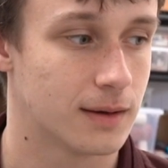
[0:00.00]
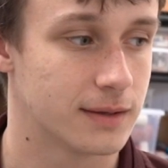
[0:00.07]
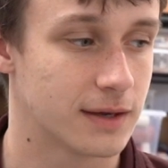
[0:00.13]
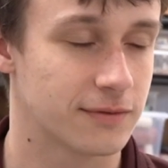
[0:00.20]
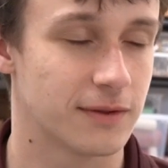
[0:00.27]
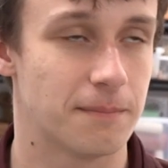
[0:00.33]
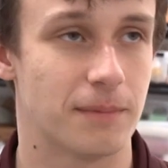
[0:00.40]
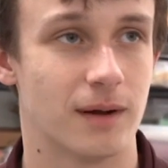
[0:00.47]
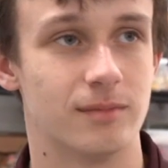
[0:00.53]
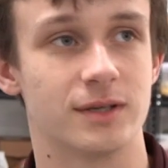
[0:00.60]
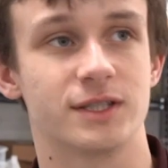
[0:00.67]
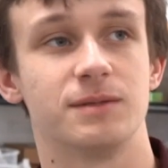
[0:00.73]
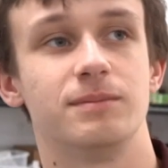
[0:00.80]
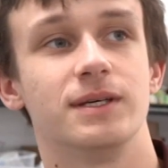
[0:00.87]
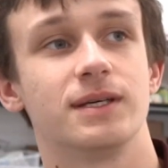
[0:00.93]
Definitely
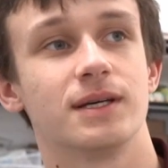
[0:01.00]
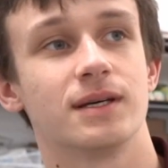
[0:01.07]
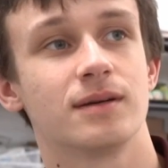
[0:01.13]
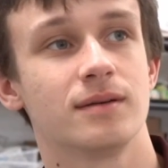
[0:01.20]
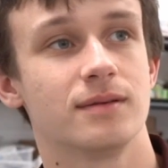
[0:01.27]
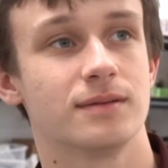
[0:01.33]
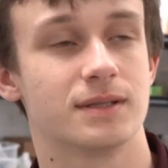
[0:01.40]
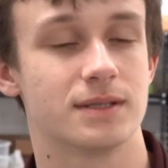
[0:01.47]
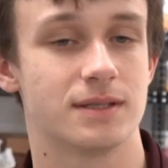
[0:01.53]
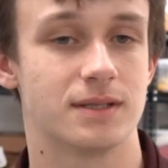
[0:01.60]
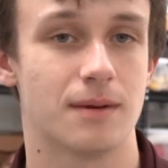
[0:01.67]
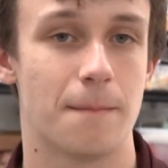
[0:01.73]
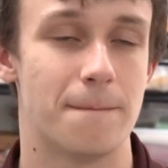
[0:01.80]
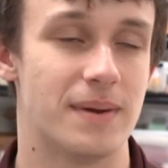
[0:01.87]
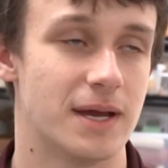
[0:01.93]
public speaking, since it's
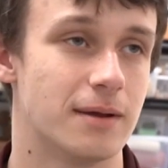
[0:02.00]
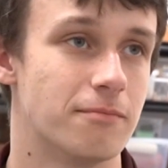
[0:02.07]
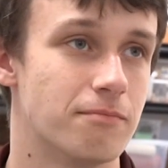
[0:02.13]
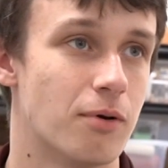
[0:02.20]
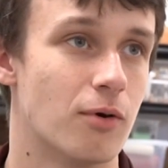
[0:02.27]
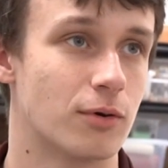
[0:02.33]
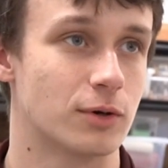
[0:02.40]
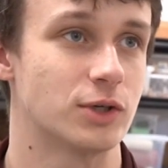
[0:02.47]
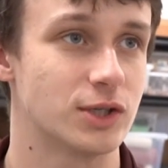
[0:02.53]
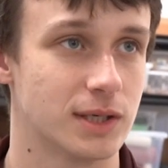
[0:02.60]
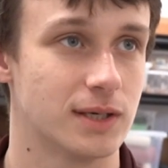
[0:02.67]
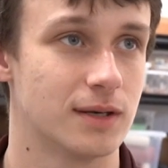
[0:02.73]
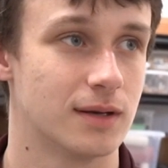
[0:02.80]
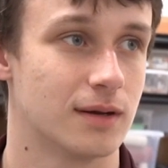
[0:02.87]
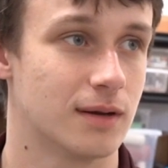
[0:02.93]
a big
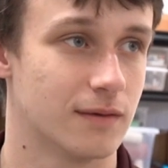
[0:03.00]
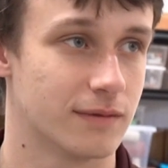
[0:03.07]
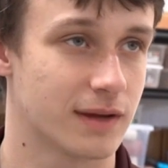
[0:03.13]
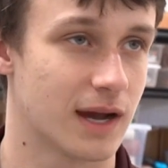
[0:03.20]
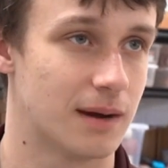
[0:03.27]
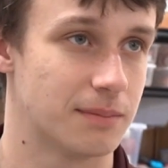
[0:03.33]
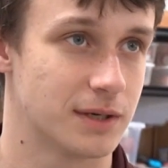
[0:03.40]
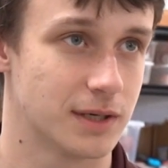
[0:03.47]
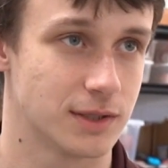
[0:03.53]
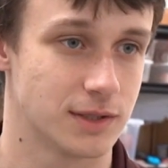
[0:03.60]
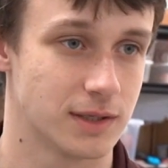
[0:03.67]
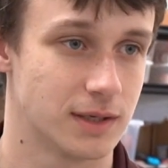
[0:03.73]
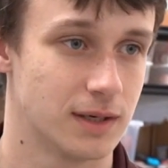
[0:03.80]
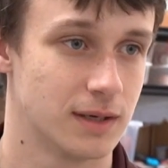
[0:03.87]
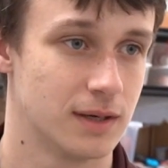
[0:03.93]
portion of the
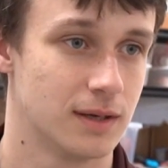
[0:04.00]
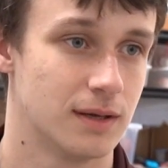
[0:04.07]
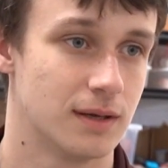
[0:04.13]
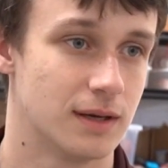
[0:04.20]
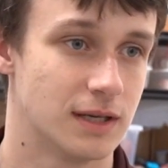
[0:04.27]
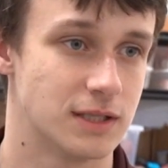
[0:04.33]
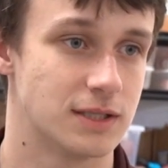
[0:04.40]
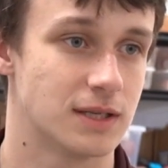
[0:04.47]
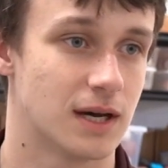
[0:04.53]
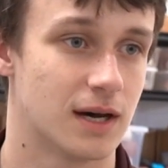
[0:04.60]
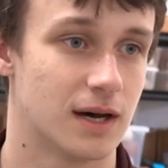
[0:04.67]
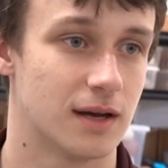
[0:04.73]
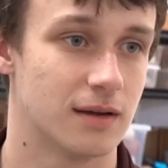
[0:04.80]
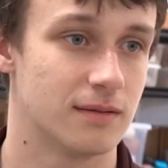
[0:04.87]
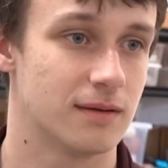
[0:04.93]
competition. It's
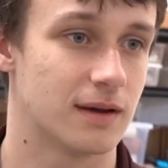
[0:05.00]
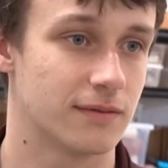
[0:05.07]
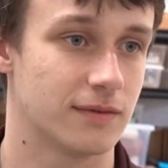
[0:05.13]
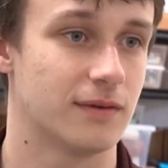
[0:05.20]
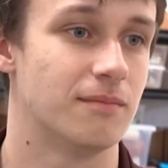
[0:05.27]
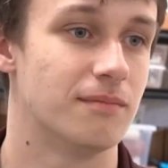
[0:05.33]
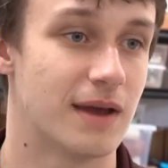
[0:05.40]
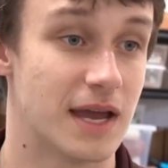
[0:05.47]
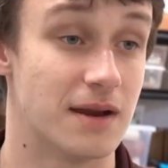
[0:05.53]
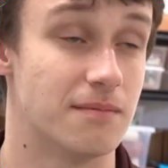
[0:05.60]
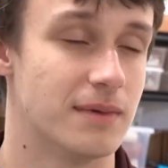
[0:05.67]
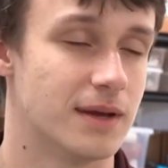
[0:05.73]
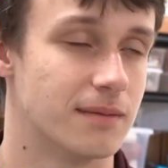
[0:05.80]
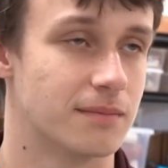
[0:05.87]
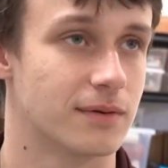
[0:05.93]
definitely made
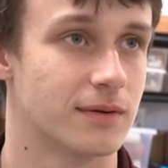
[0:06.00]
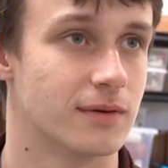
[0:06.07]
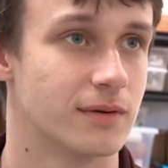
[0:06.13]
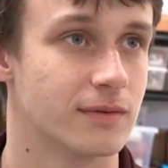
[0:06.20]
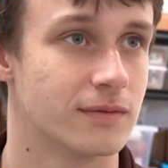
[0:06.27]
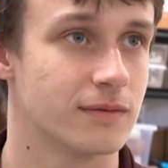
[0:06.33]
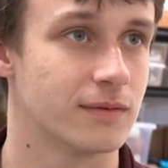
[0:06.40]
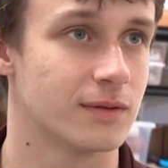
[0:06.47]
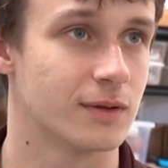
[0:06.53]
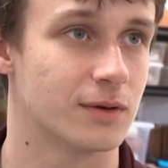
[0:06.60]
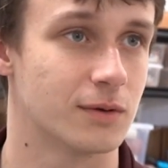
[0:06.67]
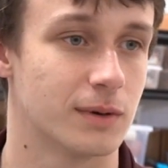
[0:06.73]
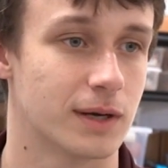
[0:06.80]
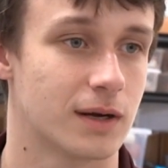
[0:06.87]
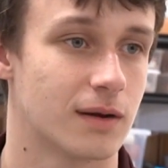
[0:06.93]
me improve a little
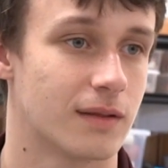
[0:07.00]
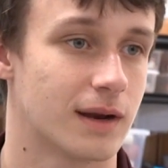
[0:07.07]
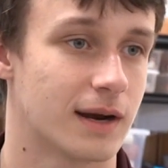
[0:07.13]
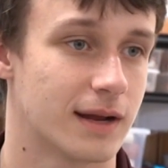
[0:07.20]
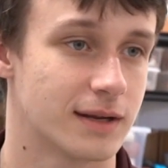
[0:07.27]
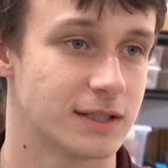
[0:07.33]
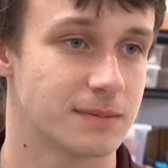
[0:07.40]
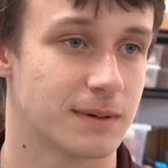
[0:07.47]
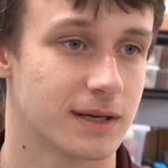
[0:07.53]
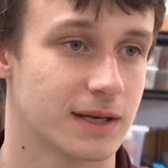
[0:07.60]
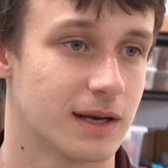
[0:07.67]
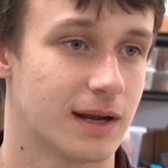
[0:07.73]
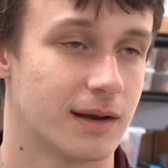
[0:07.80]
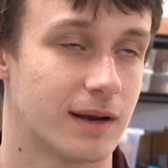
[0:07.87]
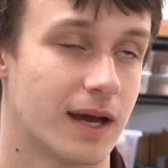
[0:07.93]
quicker than I
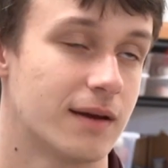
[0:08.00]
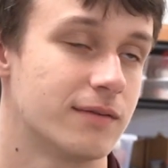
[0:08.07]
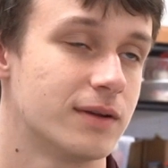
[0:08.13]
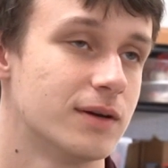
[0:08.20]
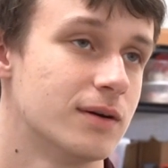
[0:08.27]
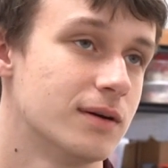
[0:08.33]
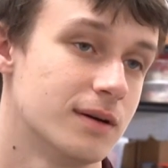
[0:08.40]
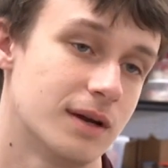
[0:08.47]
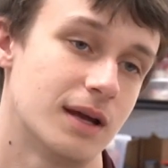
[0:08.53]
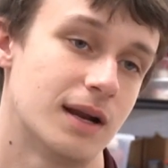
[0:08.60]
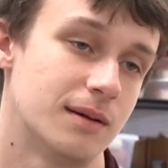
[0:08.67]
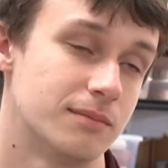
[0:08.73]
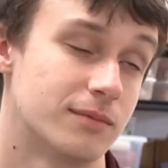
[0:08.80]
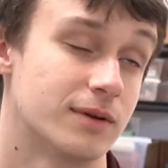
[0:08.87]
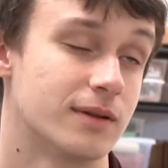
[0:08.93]
expected I'd have to, and
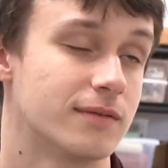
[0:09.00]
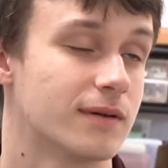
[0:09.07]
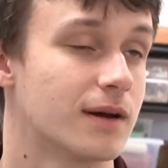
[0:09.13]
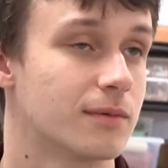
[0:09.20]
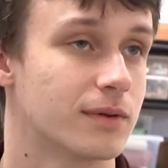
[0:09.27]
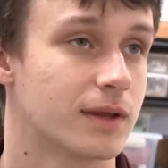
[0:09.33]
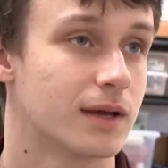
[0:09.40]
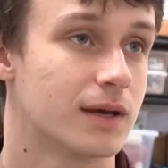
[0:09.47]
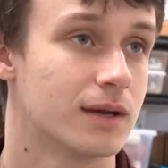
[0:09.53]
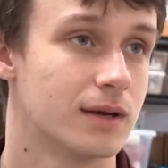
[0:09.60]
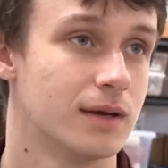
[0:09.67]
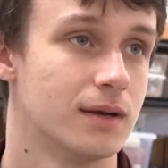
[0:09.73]
I'm really fine with that.